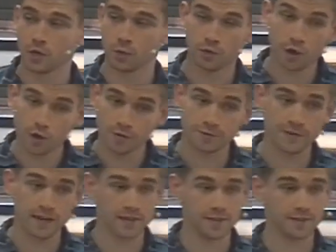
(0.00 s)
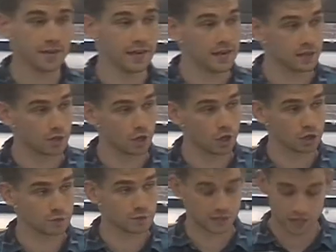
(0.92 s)
without faith in
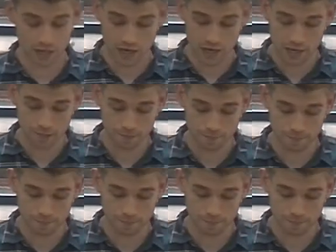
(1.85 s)
God's Messiah,